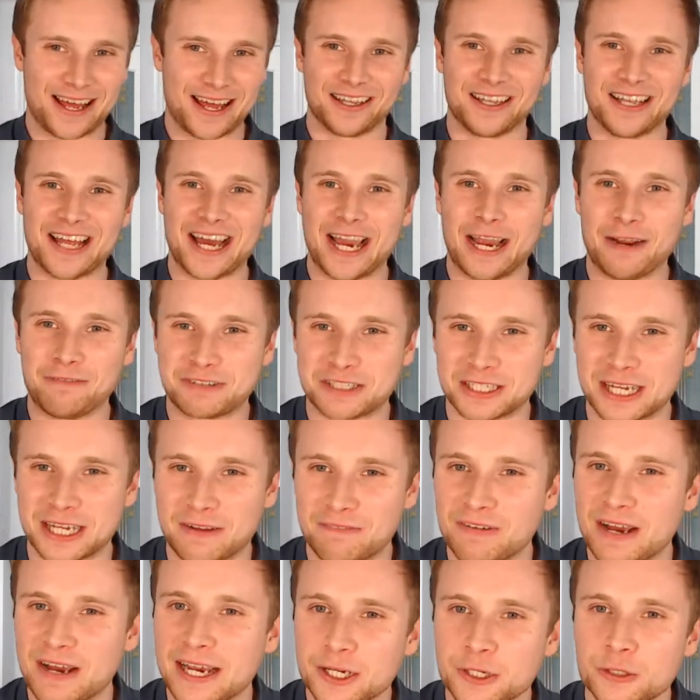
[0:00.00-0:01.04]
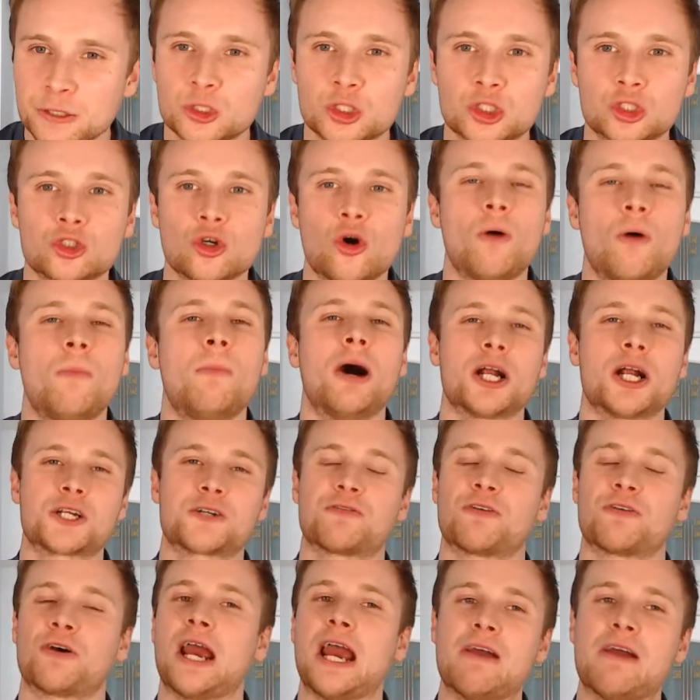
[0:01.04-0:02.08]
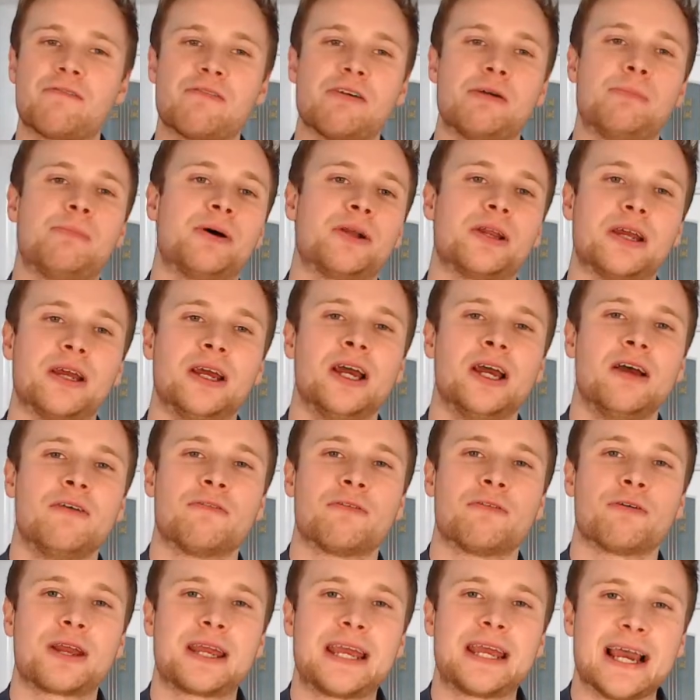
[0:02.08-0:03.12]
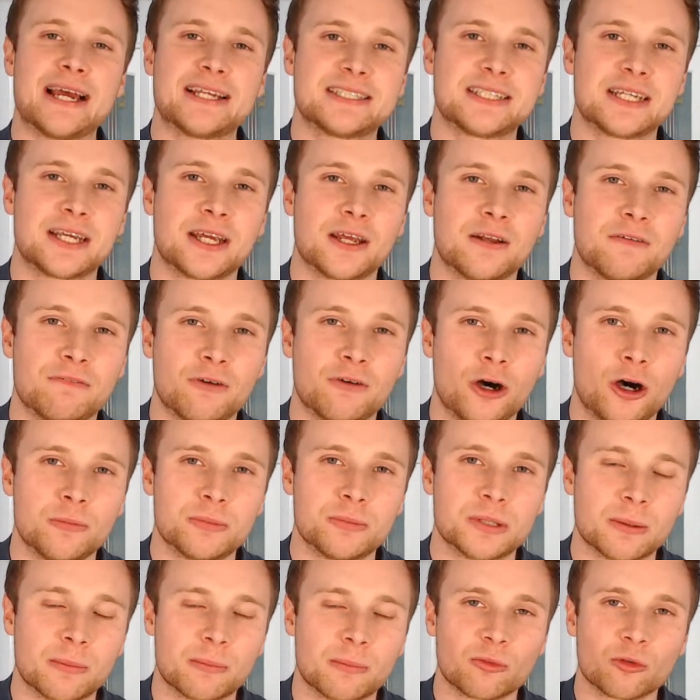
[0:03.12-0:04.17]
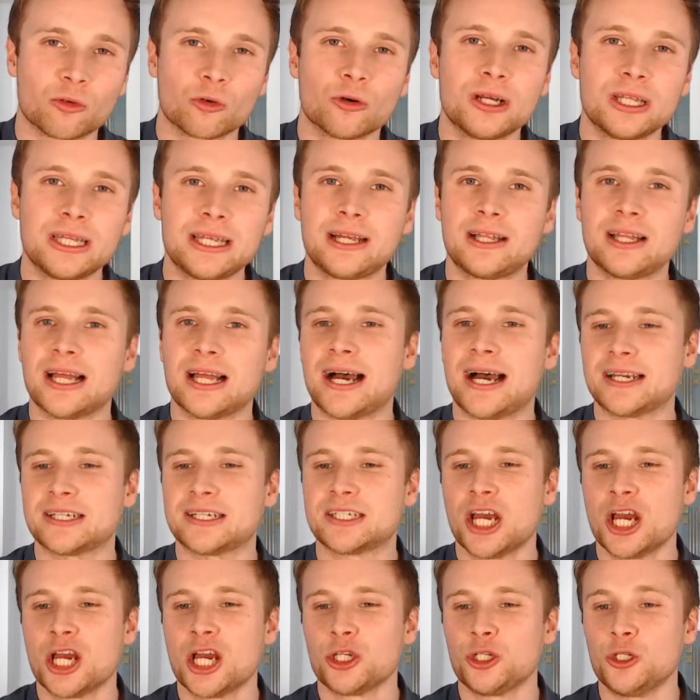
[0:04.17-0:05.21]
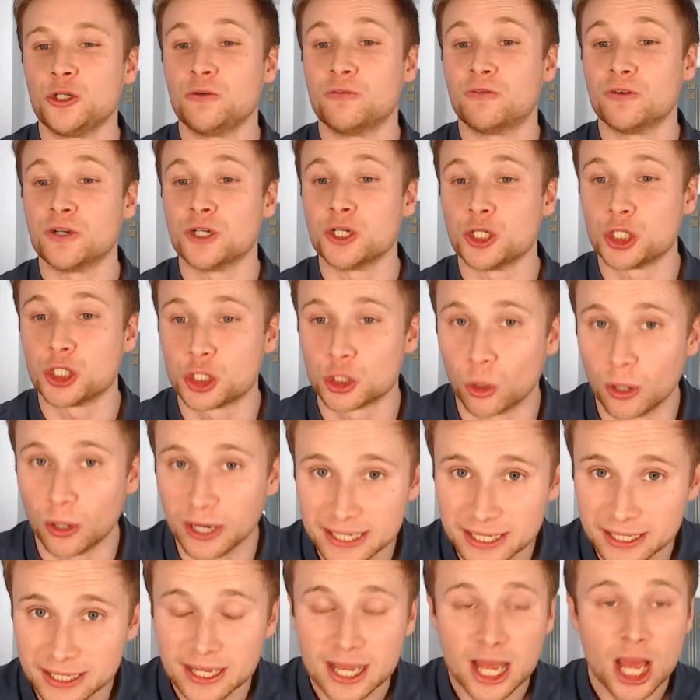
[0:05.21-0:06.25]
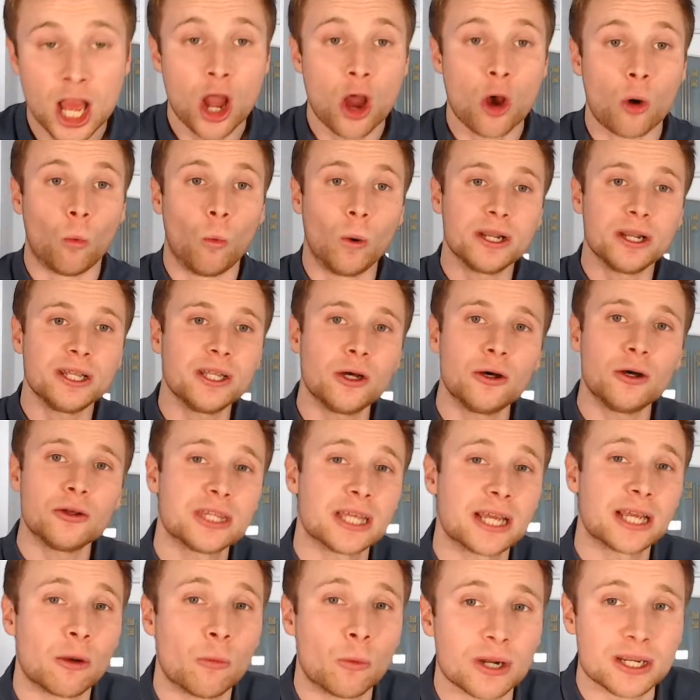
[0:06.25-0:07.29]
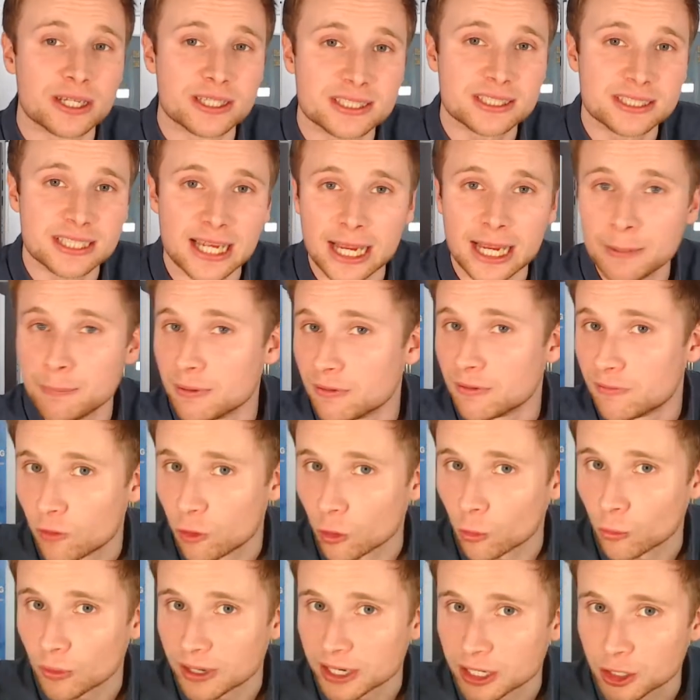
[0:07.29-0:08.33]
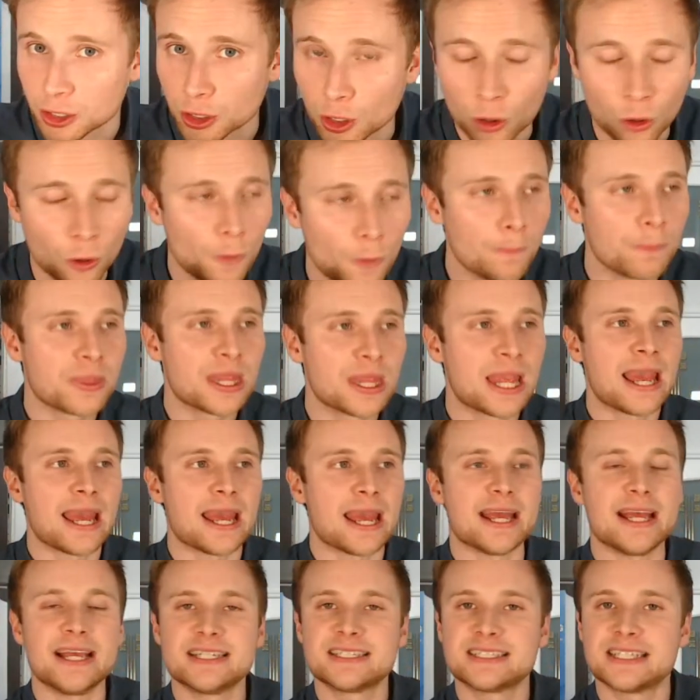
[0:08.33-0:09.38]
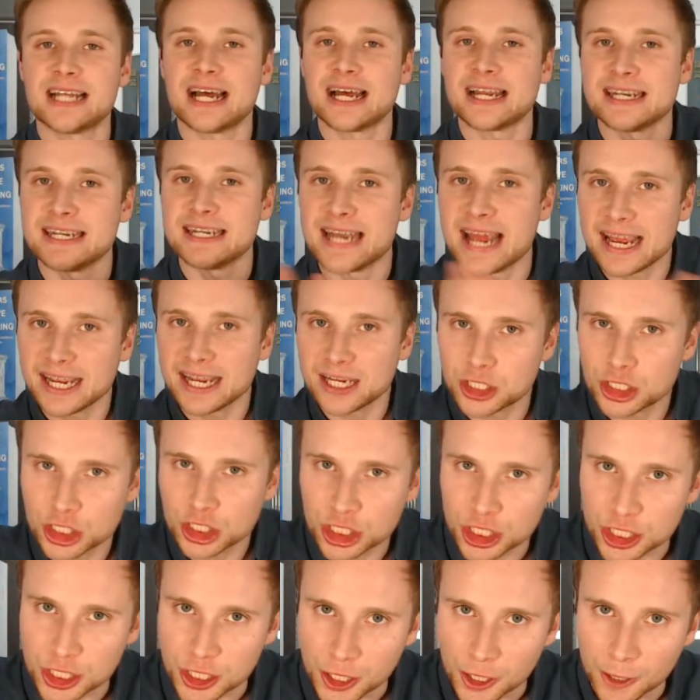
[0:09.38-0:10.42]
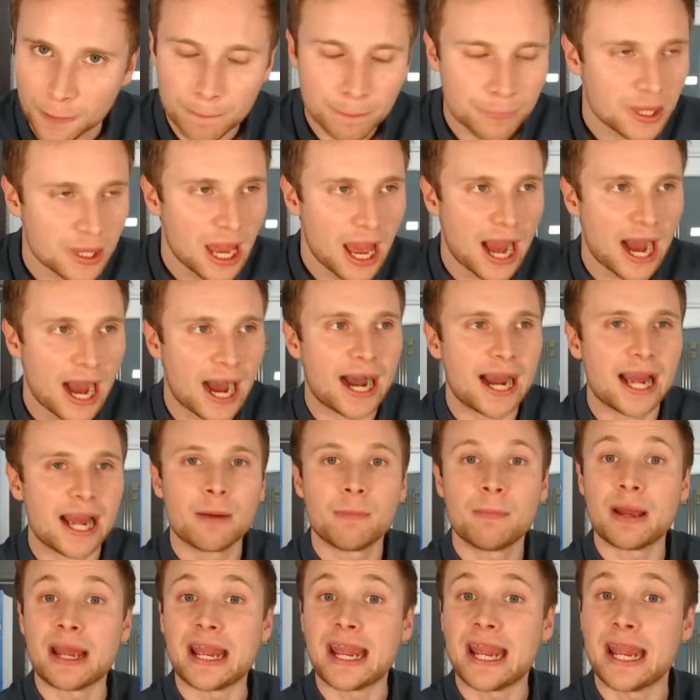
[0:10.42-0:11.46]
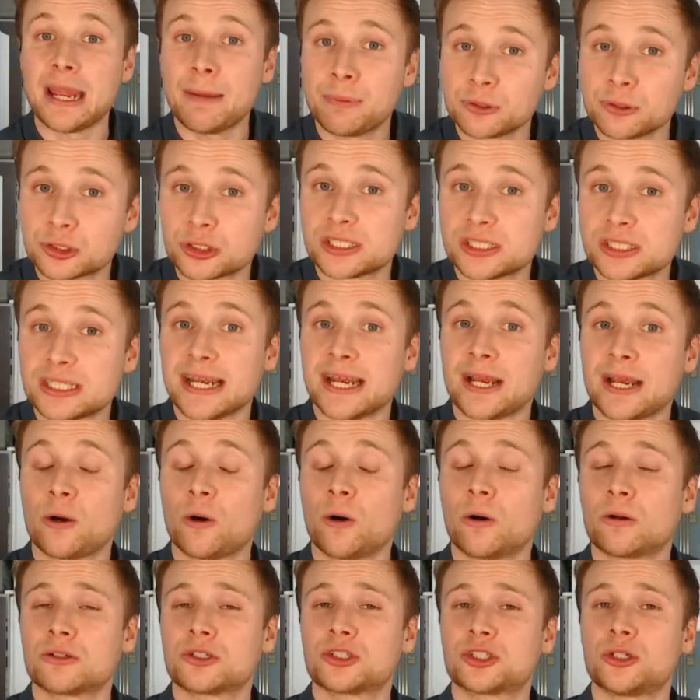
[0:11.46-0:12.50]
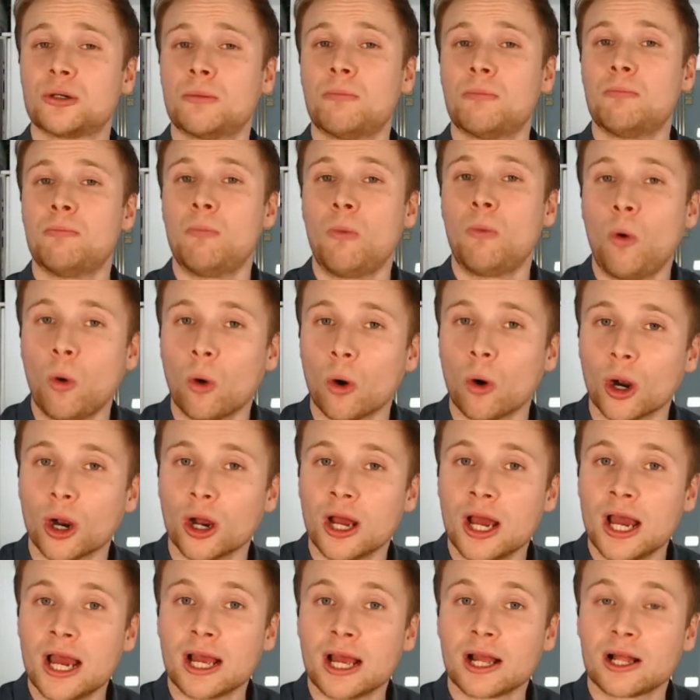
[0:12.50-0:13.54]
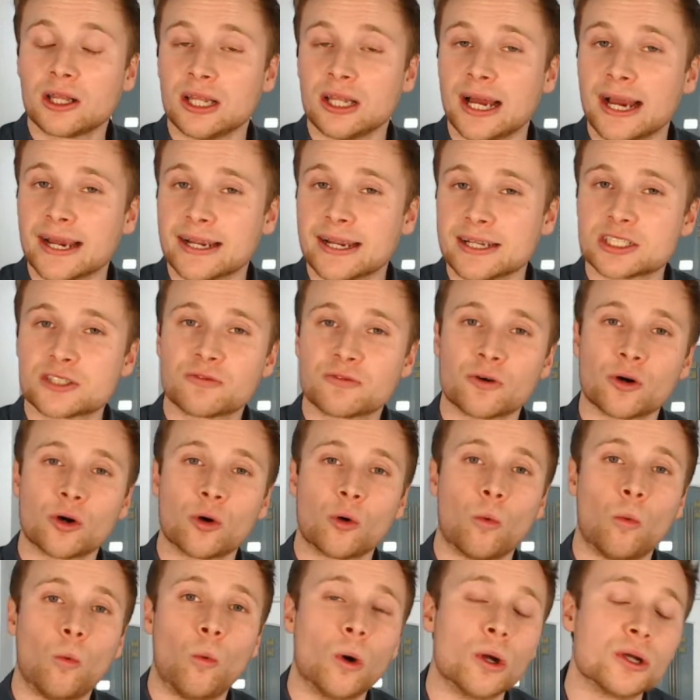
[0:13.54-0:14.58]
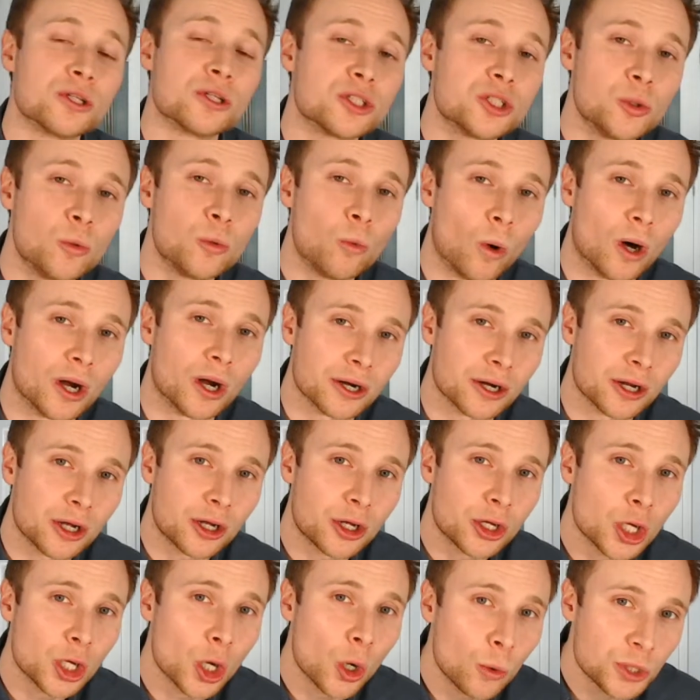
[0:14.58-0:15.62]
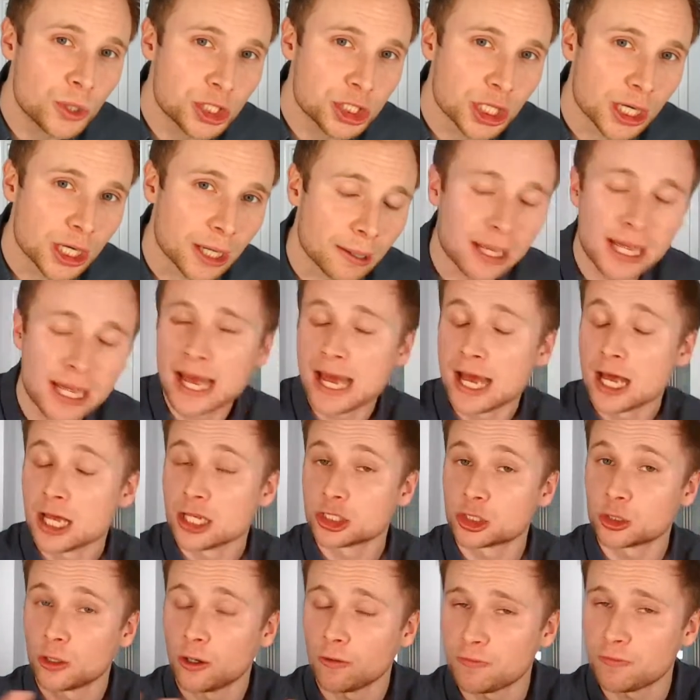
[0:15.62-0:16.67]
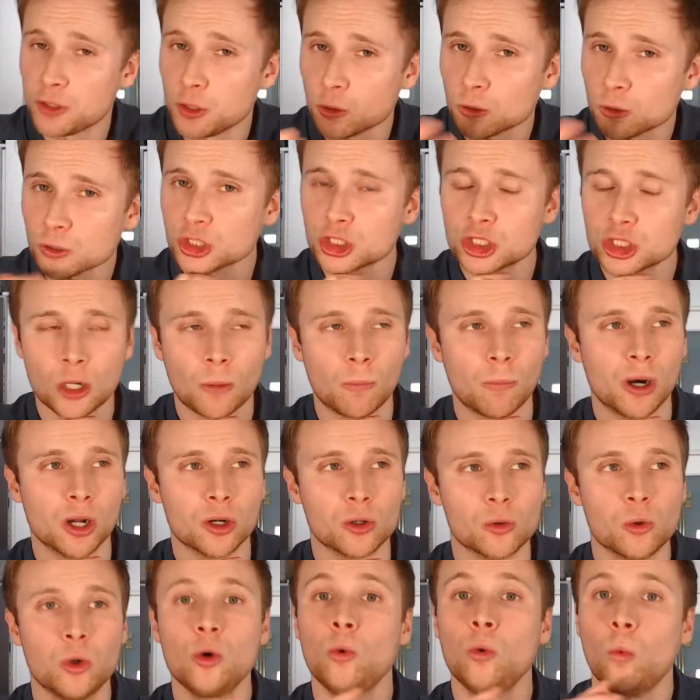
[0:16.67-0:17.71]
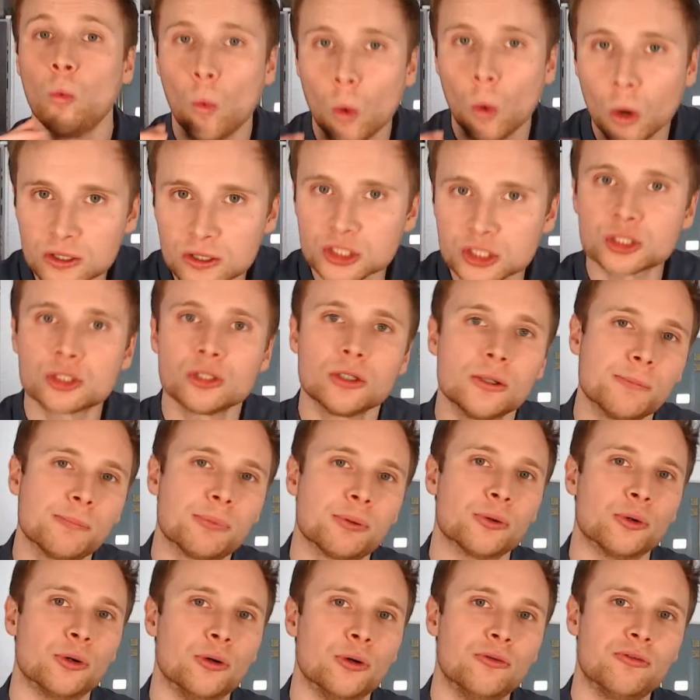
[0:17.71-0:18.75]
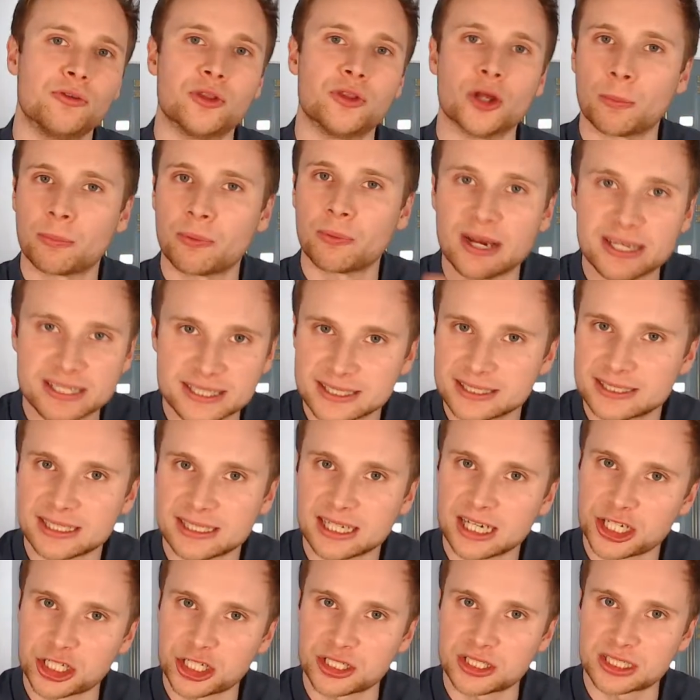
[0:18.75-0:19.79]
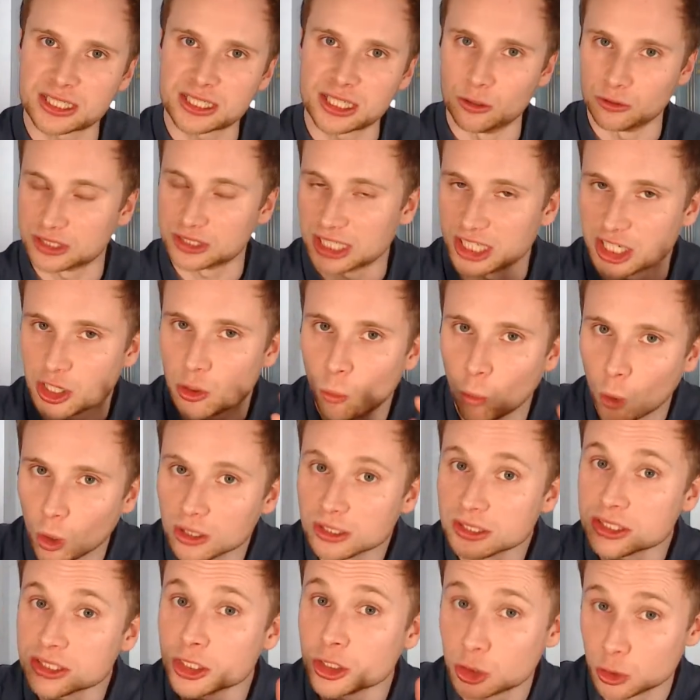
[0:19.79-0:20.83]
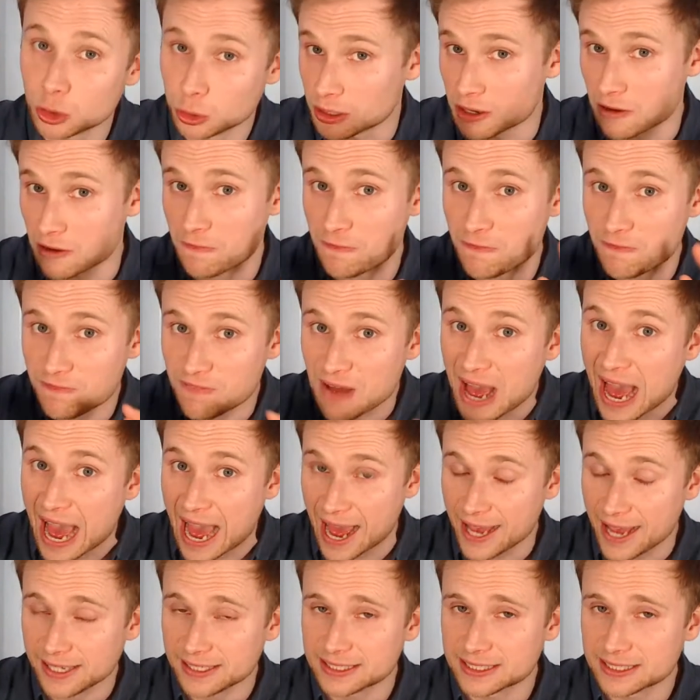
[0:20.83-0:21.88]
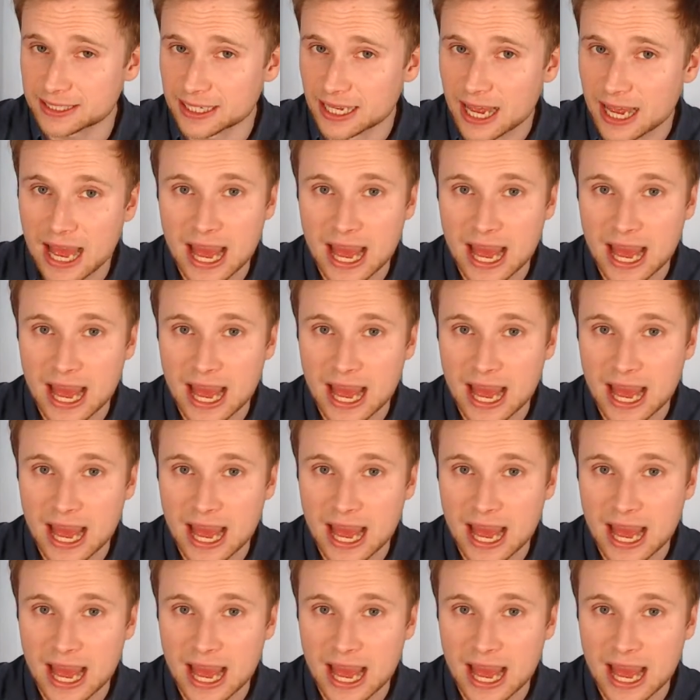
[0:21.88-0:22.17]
live today. Thank you so much for everybody for getting involved, and I'm really glad you've enjoyed it. One little thing I want to say before we go is that next year, I am able to take on some more clients for one-to-one coaching. So if you're someone who wants to improve their presentation skills and you want to do it fast,